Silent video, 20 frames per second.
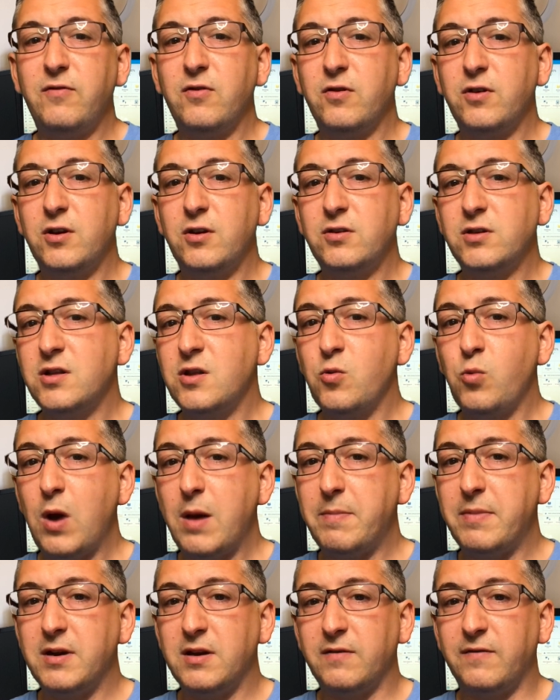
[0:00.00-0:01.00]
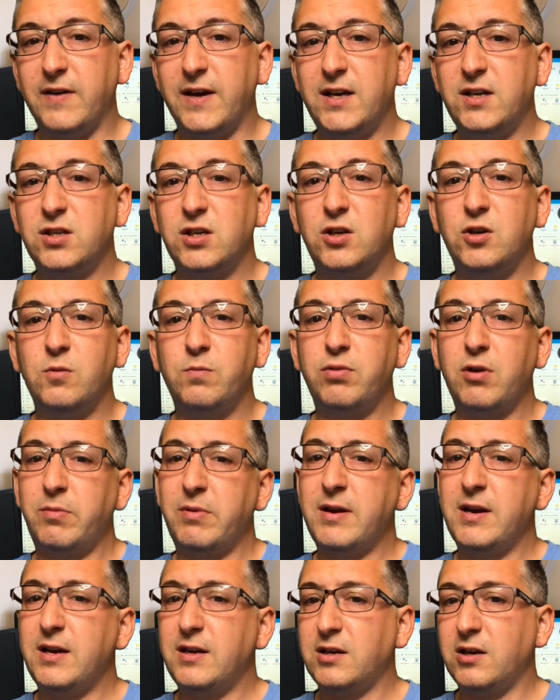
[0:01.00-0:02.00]
you're using the web interface, you'll
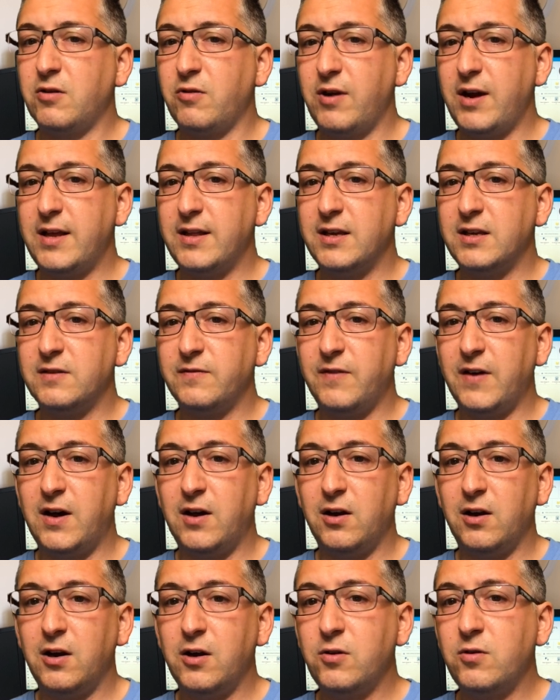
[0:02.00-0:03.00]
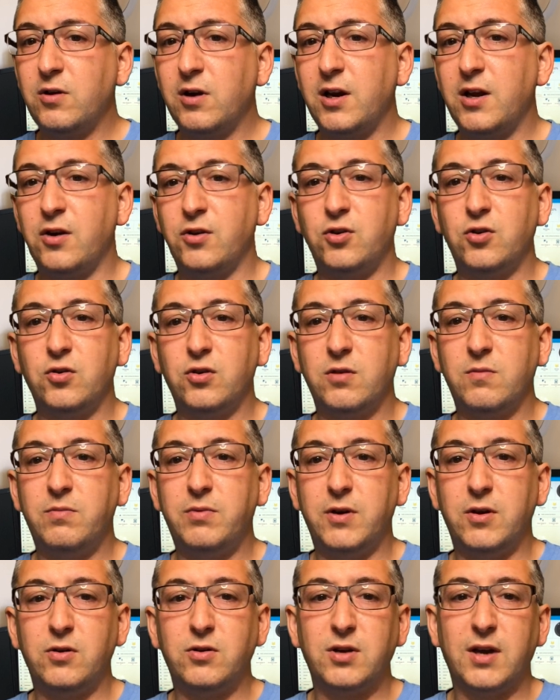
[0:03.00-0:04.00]
probably need to create this file locally on your
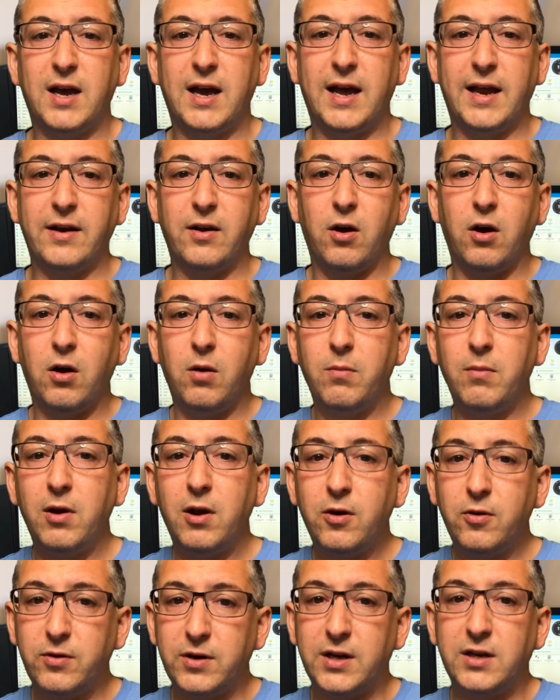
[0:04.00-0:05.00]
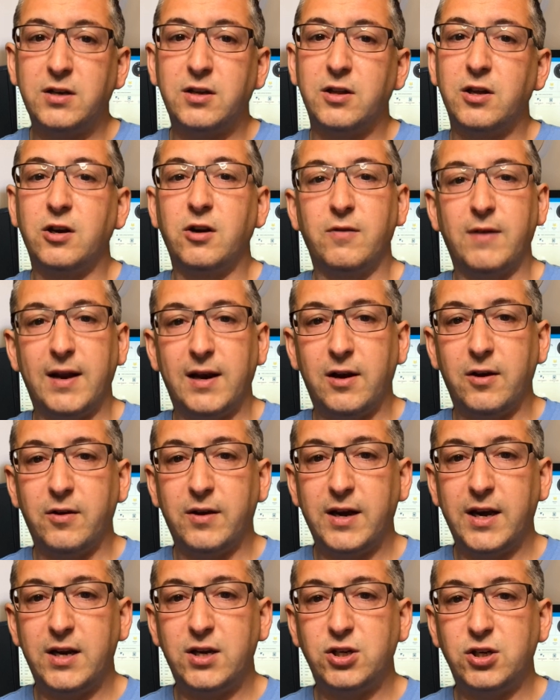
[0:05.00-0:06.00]
computer and upload it to the correct
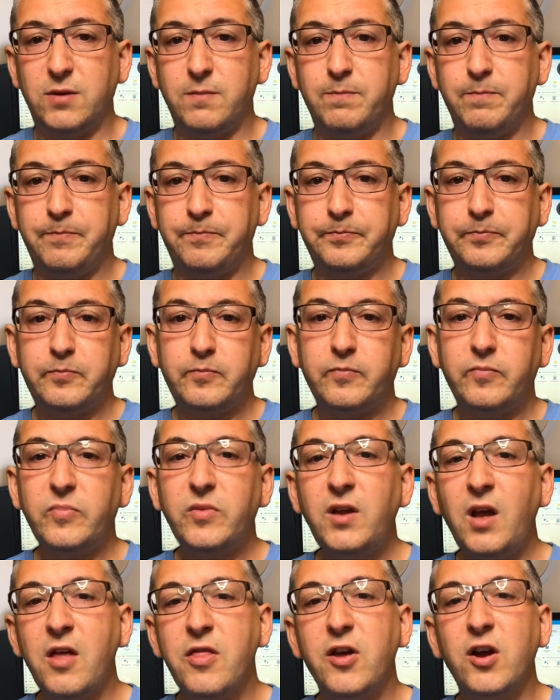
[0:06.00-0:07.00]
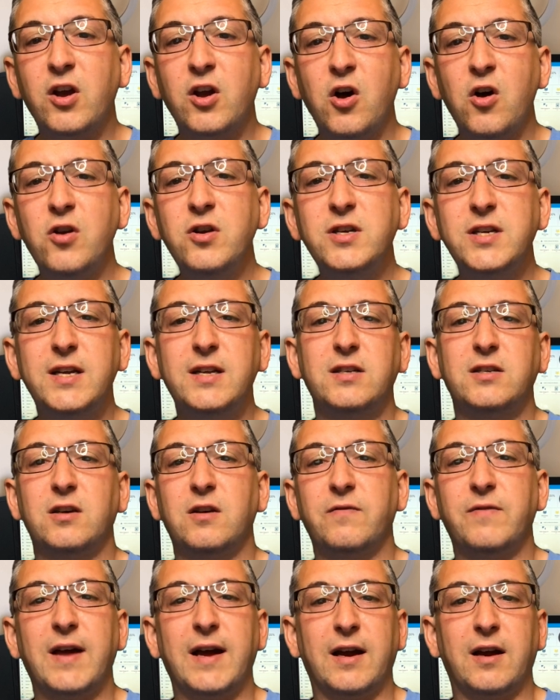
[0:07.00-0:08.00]
location. The contents
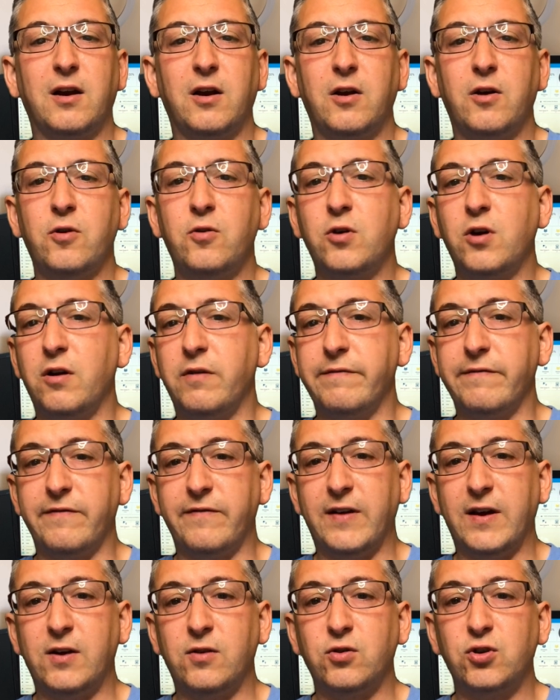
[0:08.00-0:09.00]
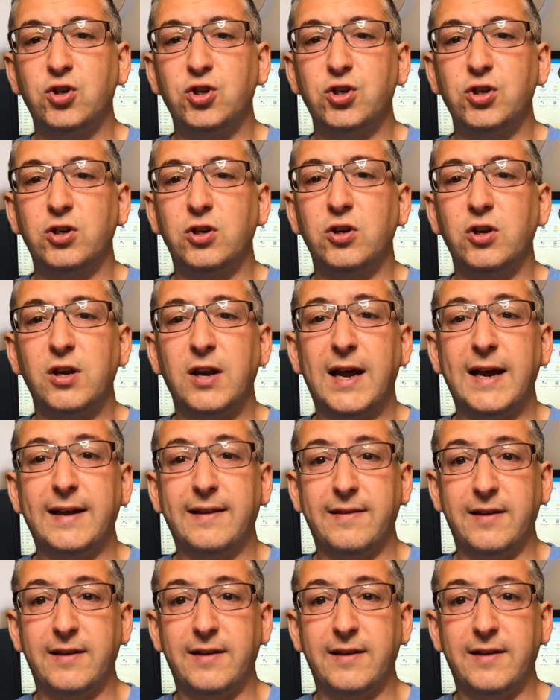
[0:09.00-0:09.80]
of that glow.conf file should look like